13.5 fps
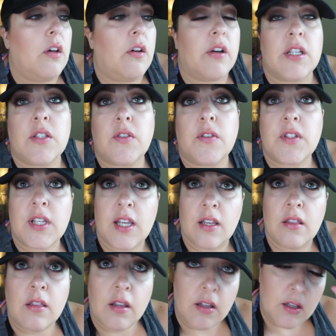August
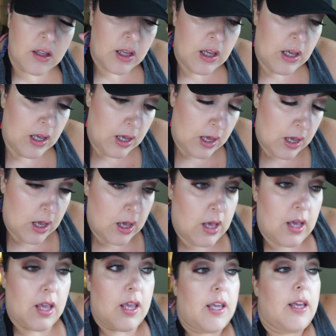15th,
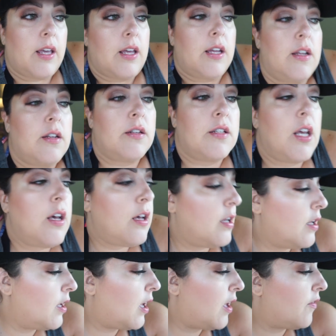and
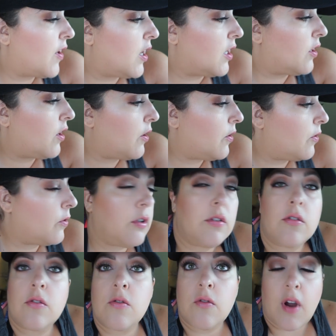I've got to
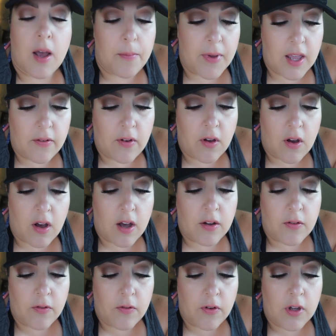go drop Ava
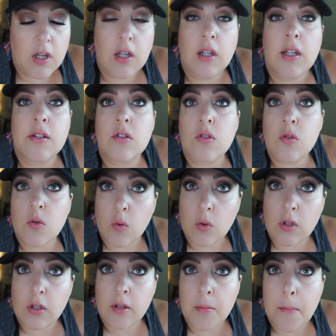off at
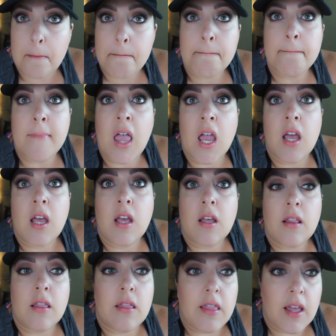school.
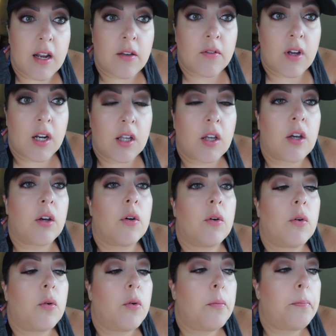Then I've got to
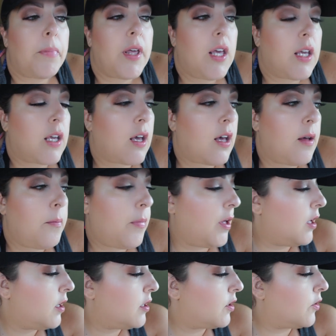go pick up
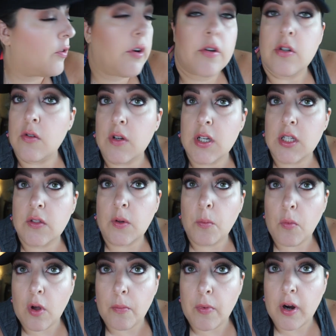groceries from
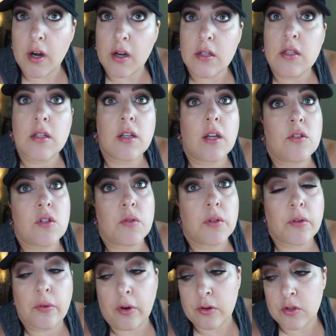Walmart. I'll do a
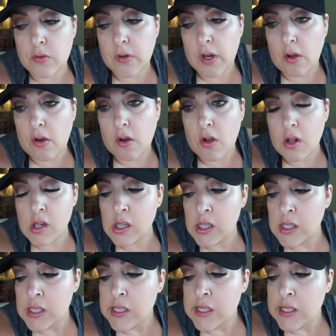grocery haul.